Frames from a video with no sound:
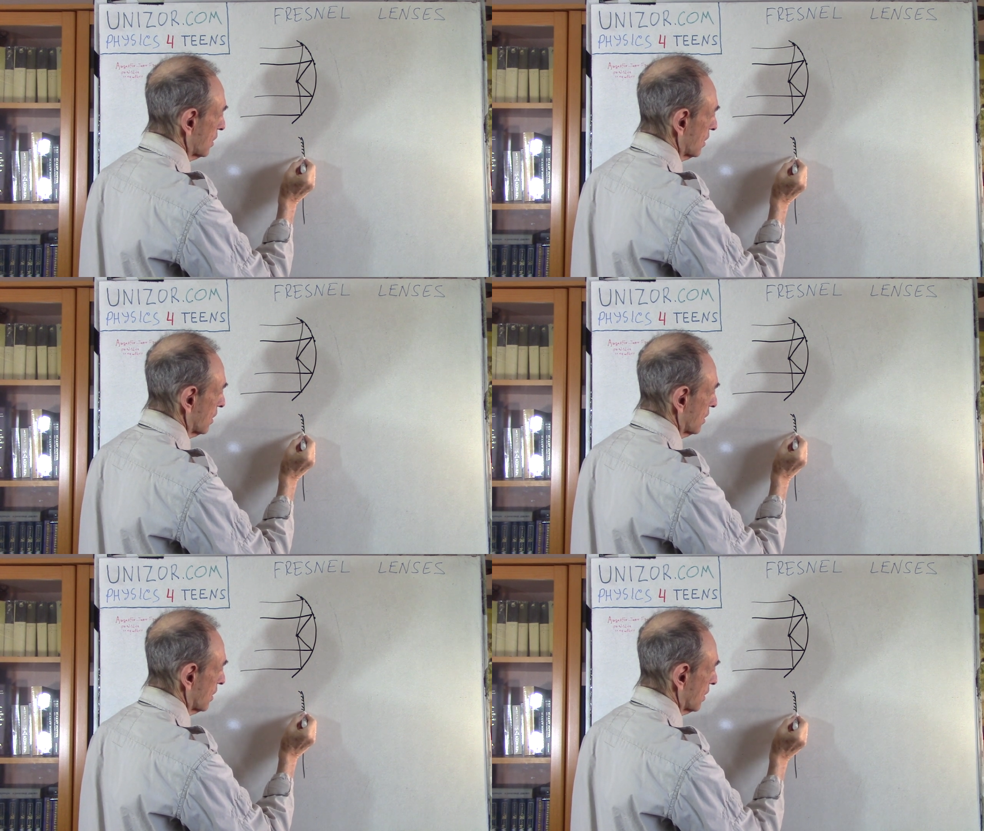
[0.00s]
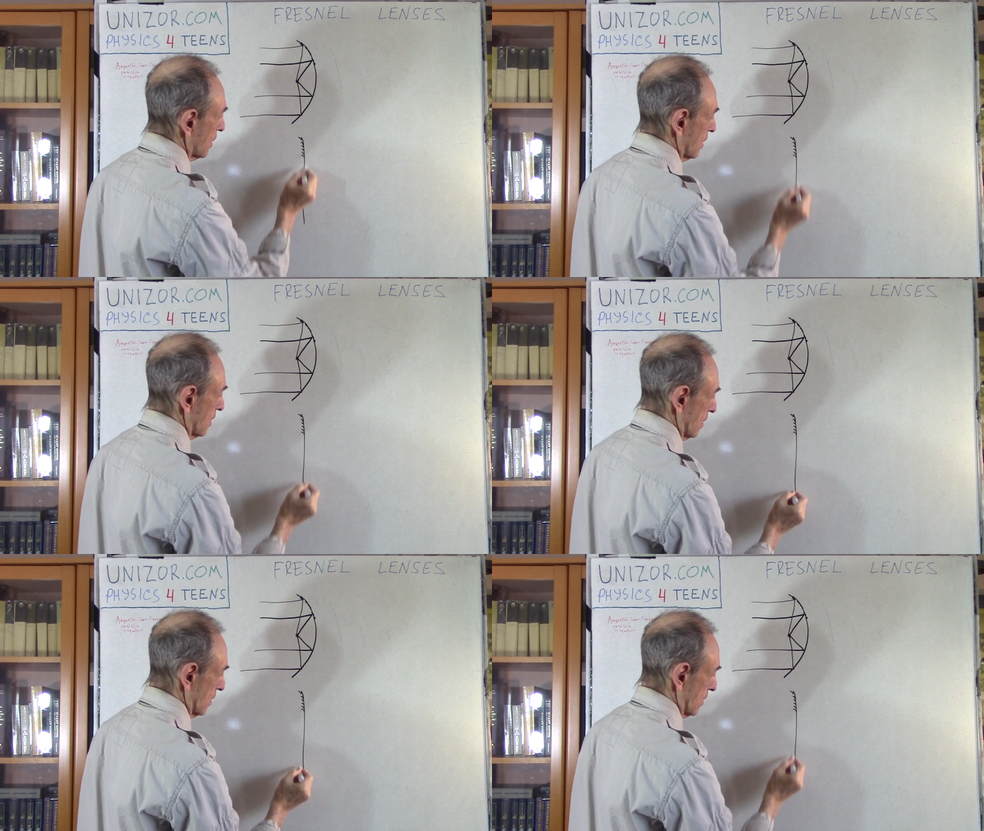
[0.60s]

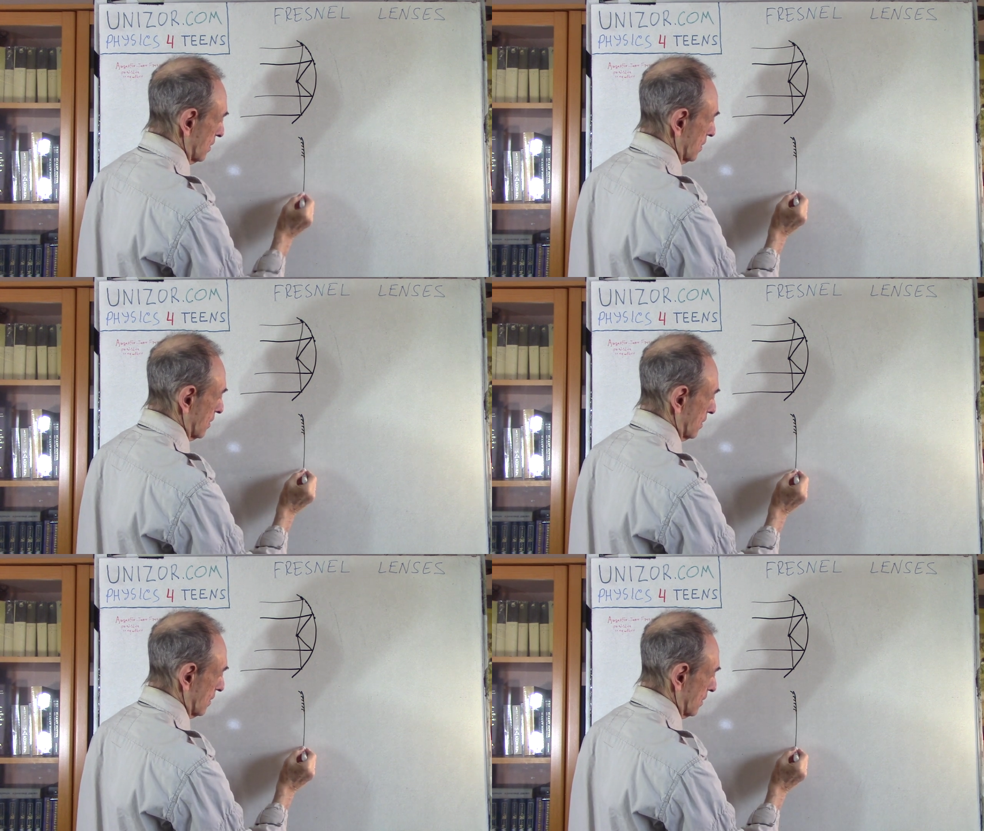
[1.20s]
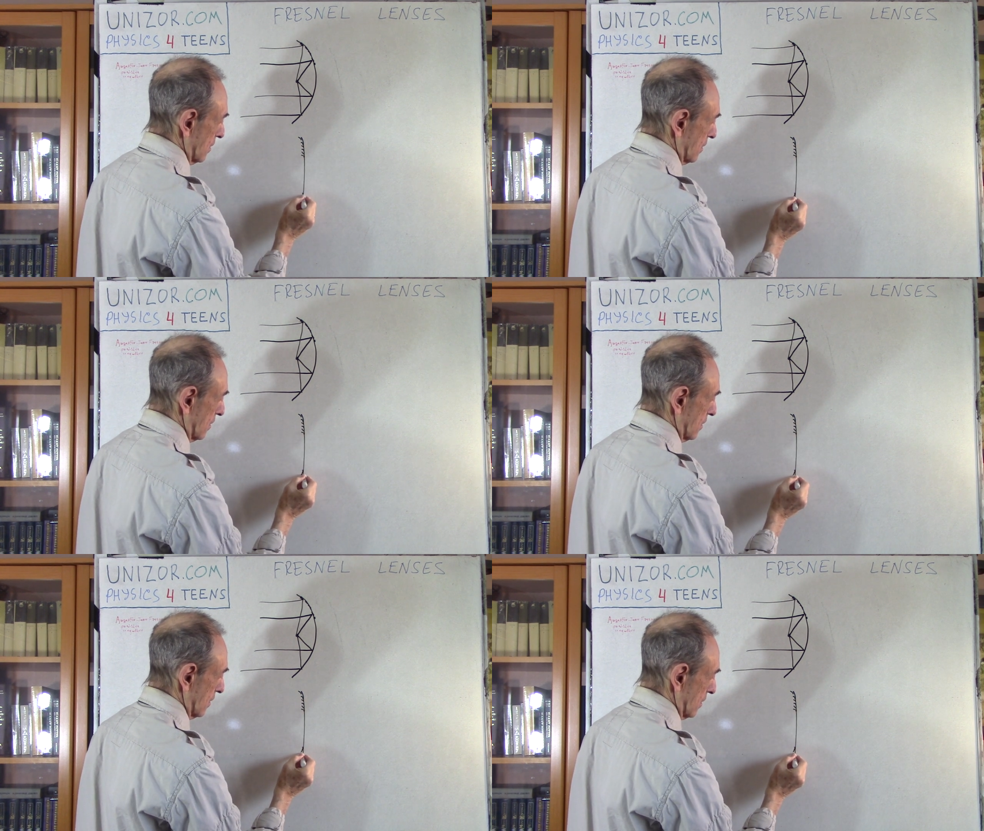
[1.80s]

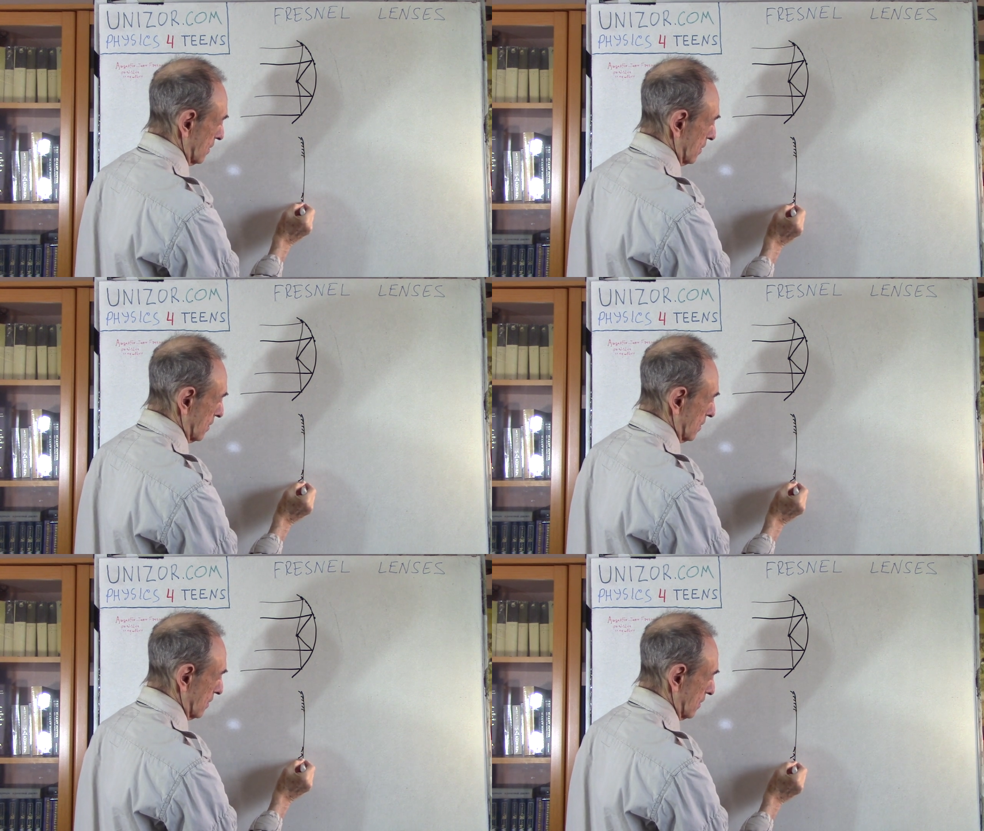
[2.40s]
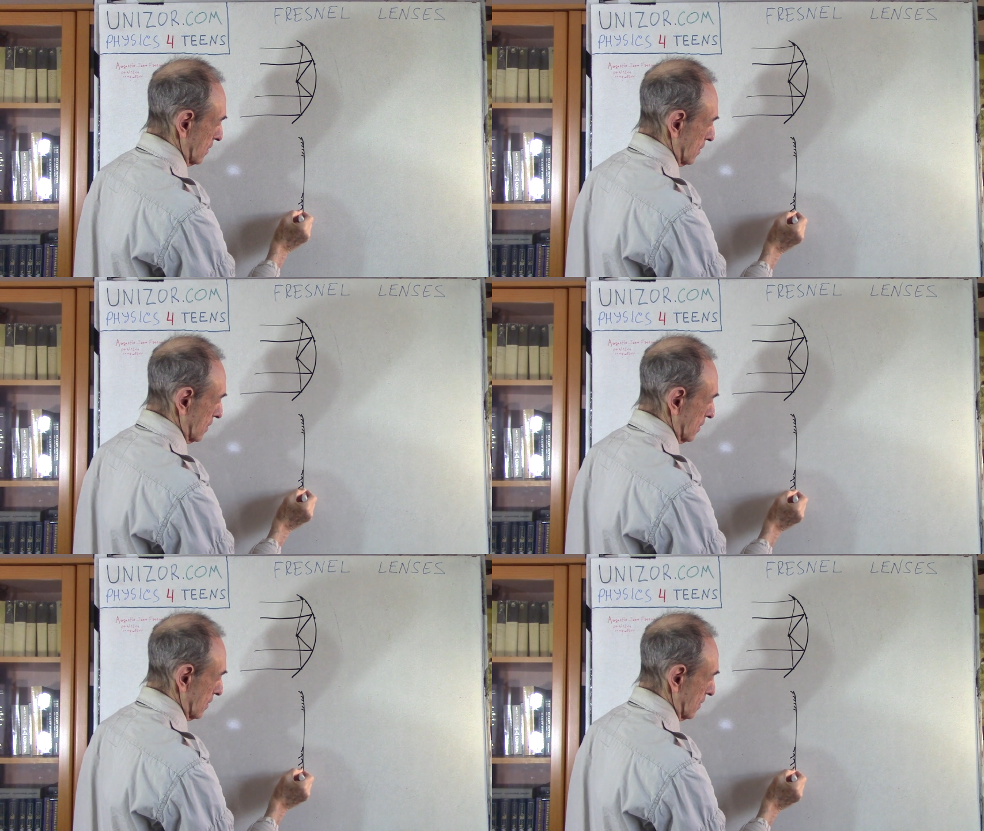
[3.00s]

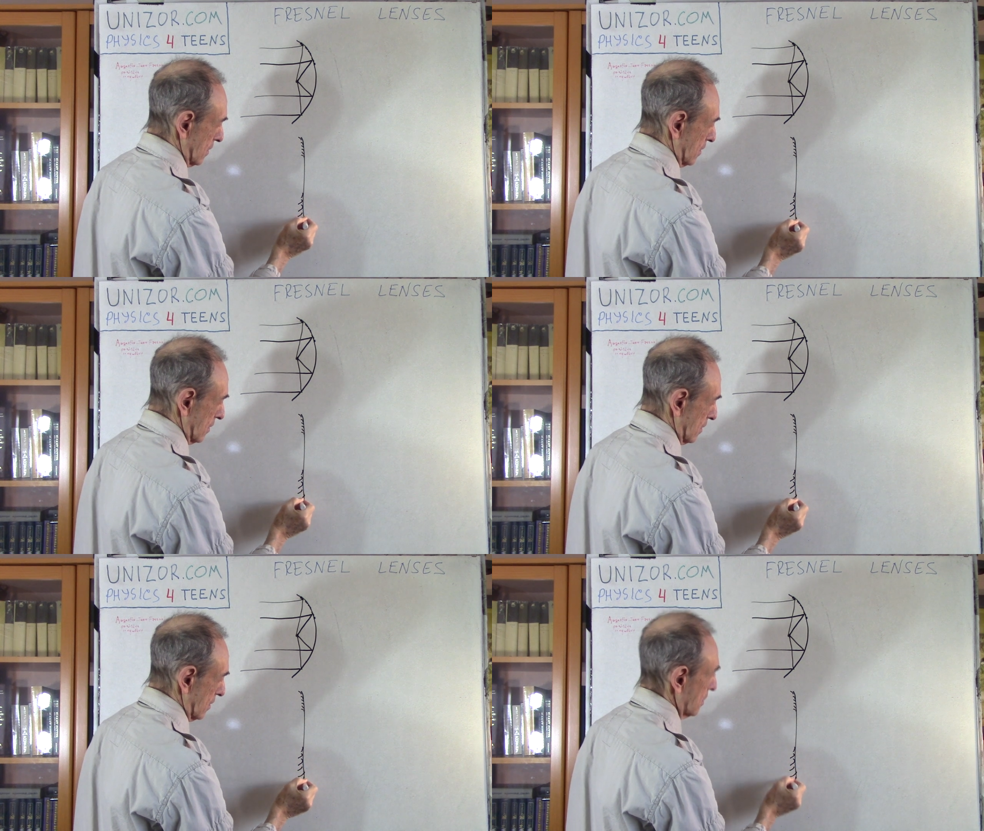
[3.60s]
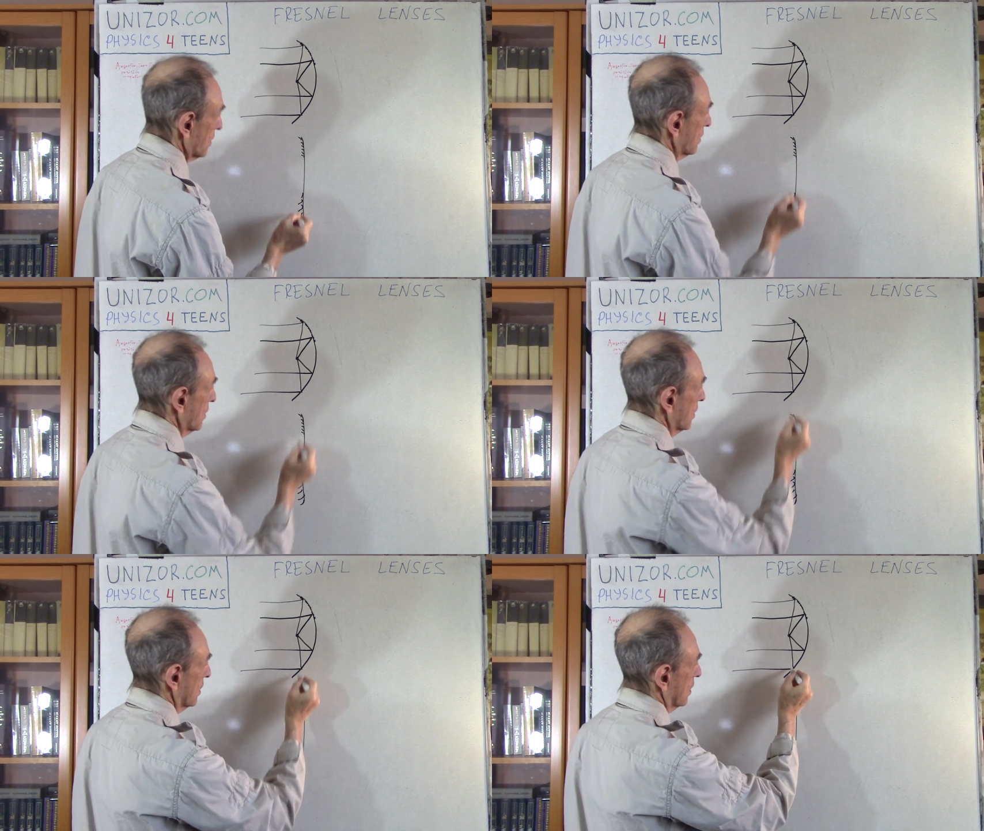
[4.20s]

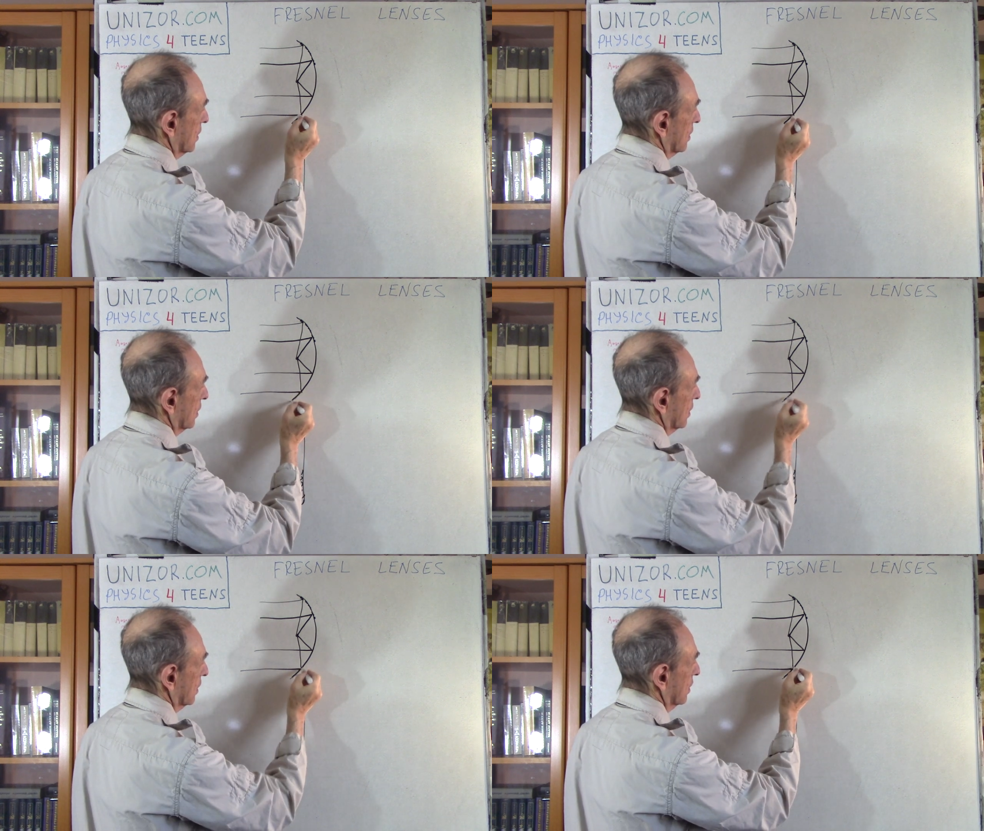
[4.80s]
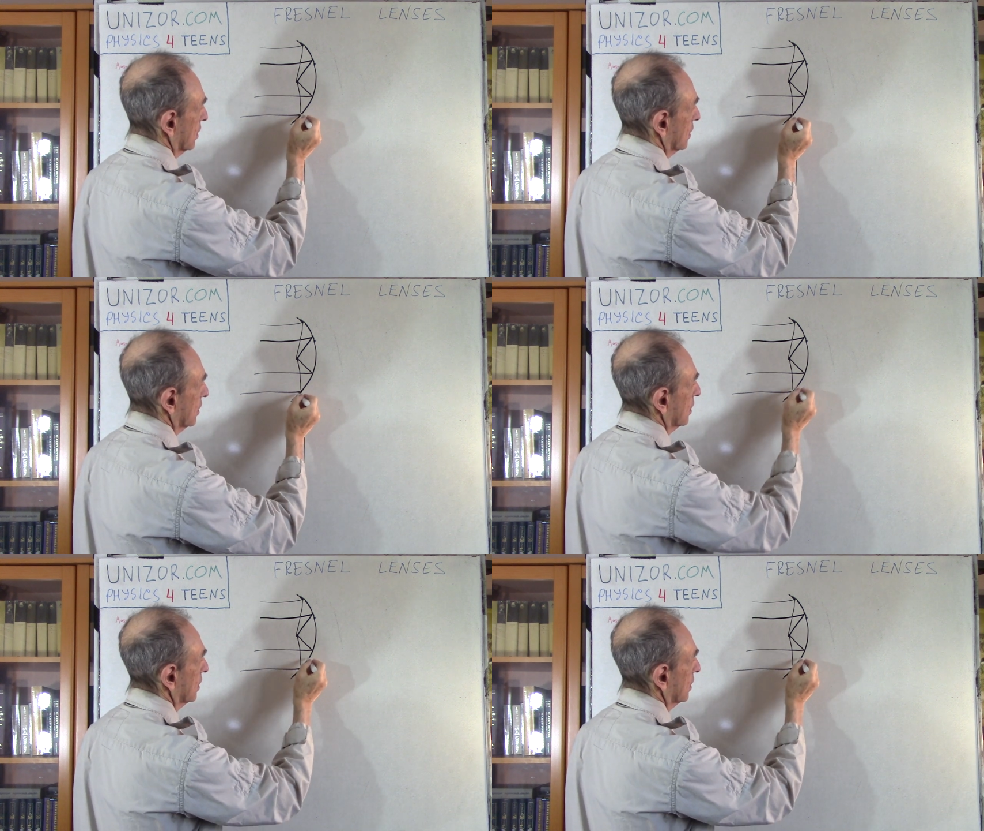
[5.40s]
(no one is talking)